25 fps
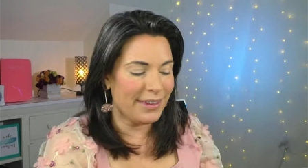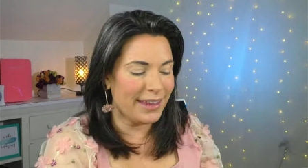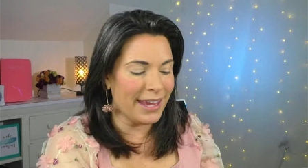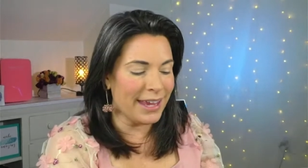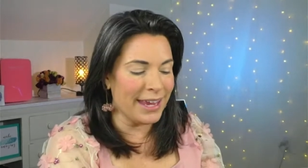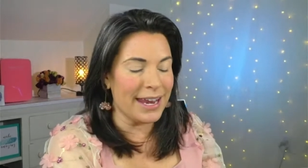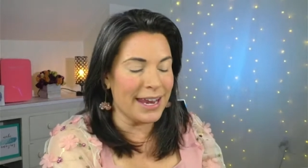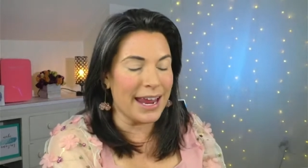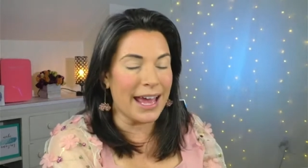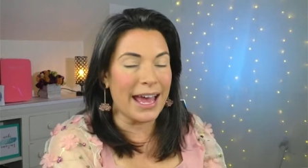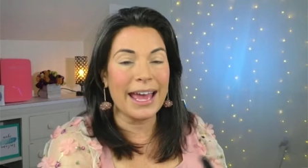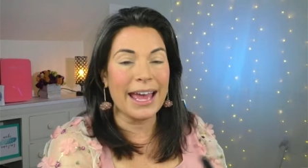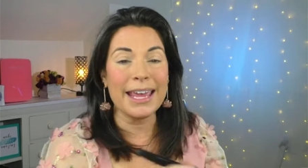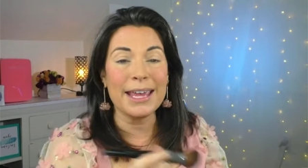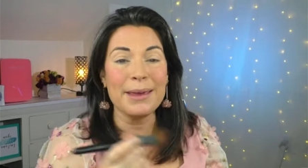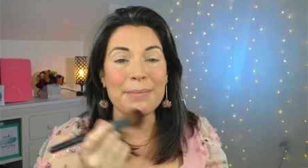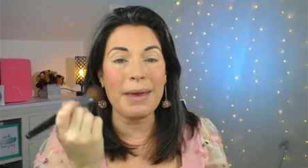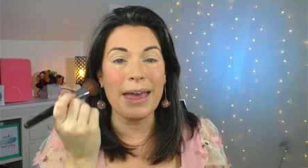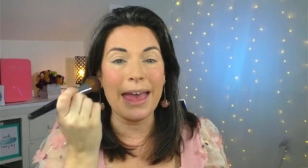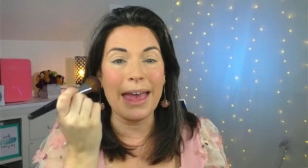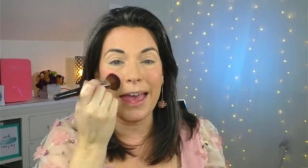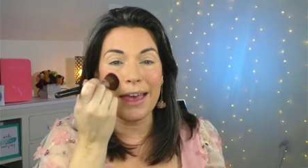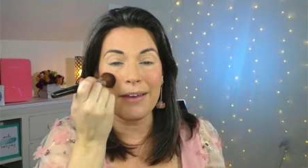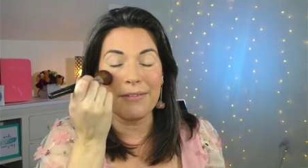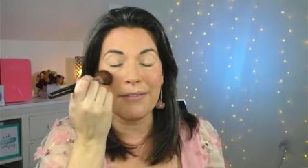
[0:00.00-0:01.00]
And I am
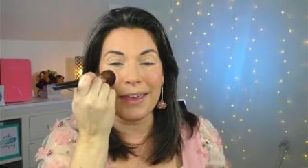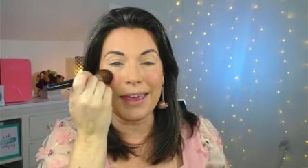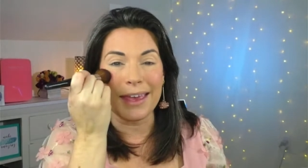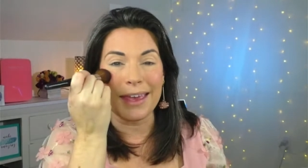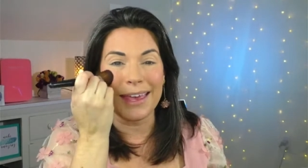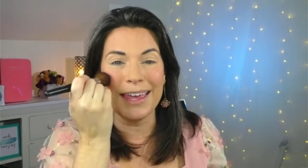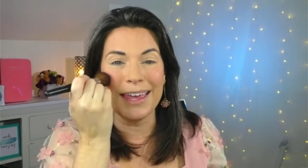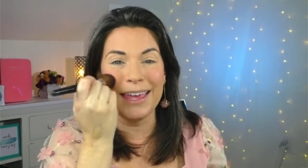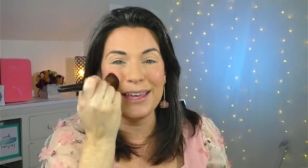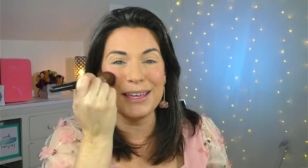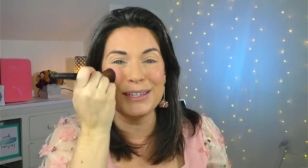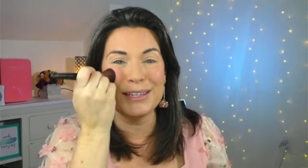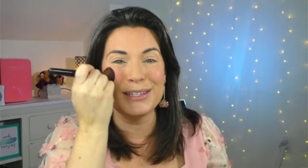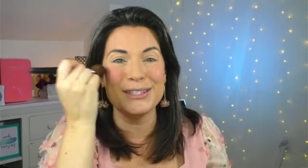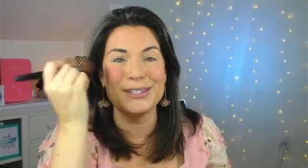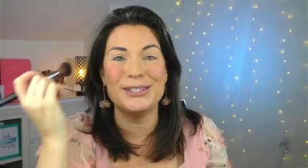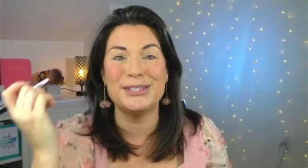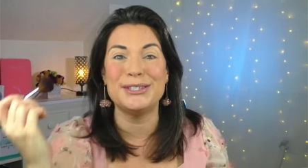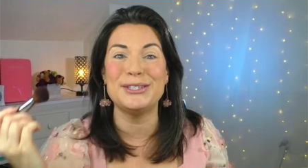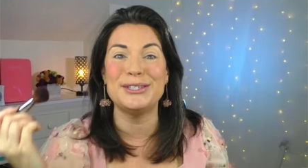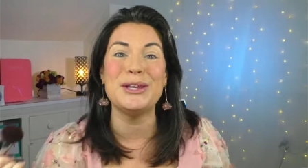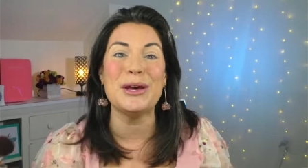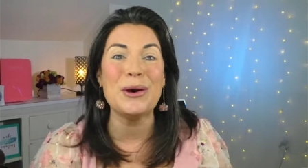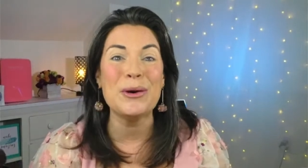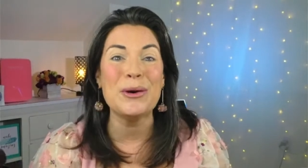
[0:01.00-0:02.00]
having
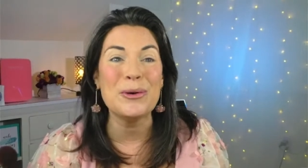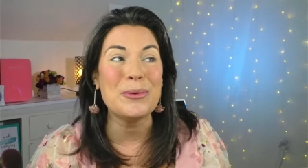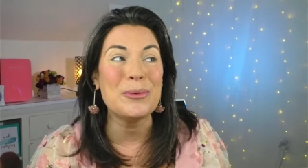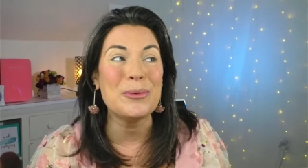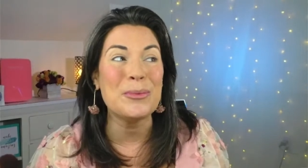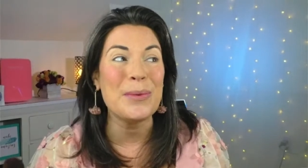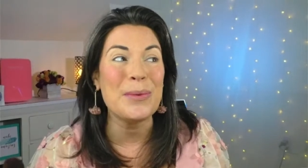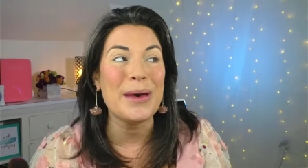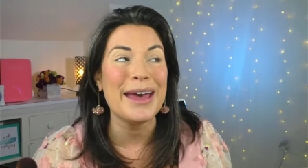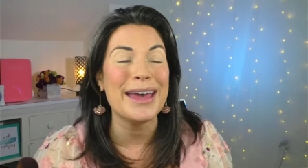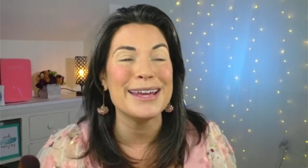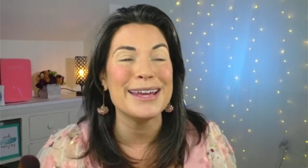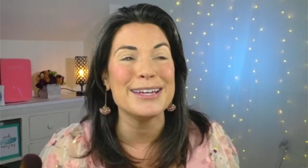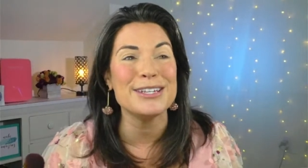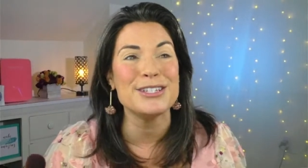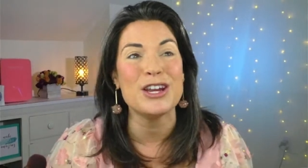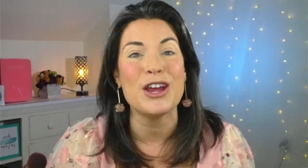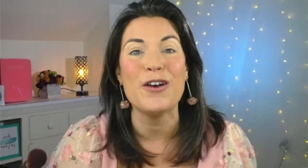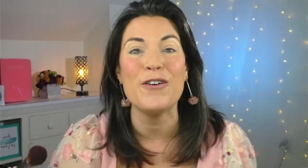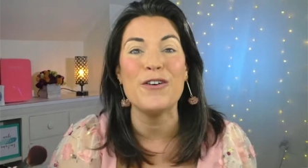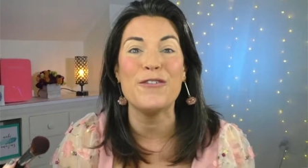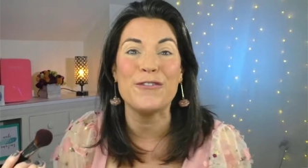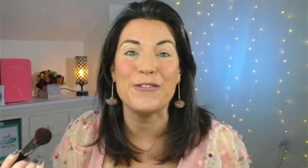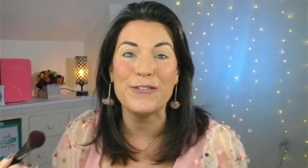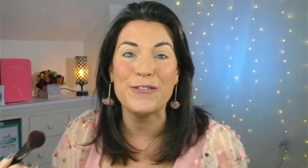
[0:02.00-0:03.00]
so much
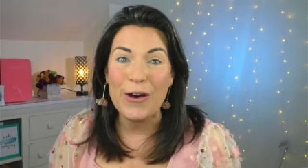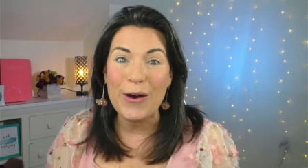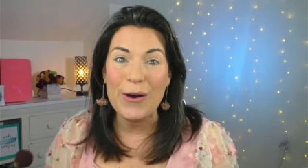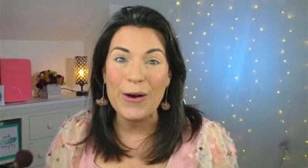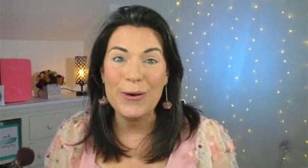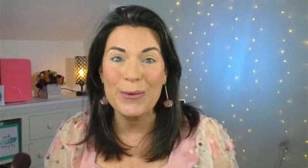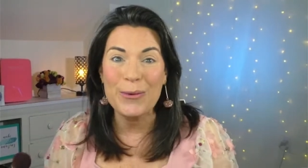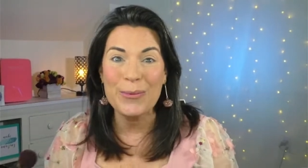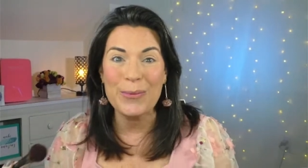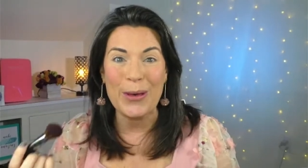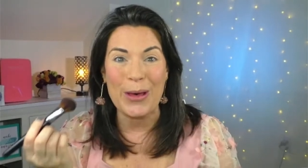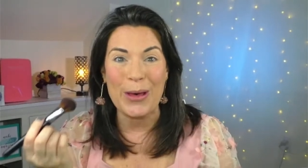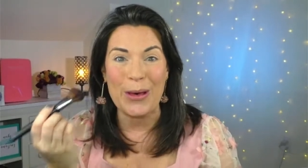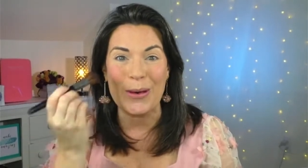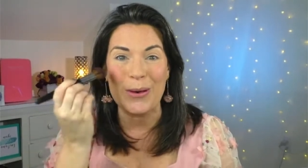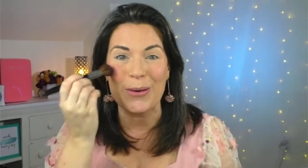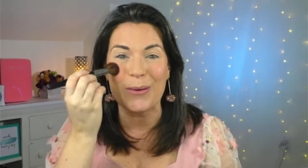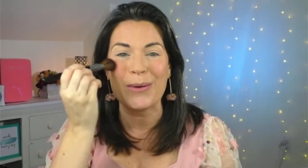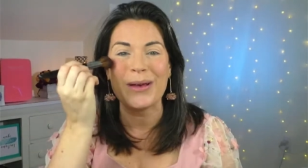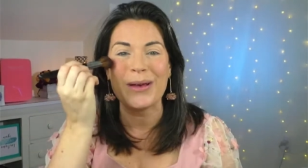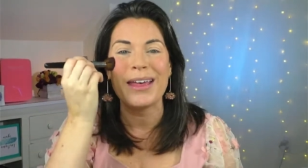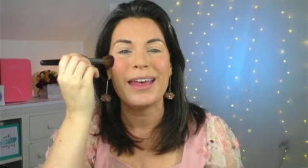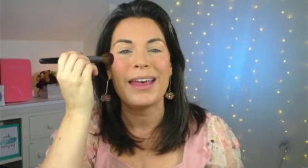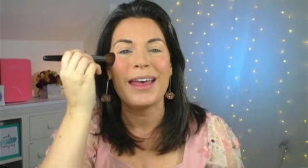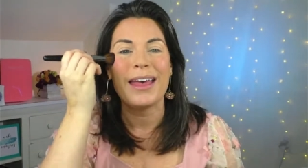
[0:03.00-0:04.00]
FOMO.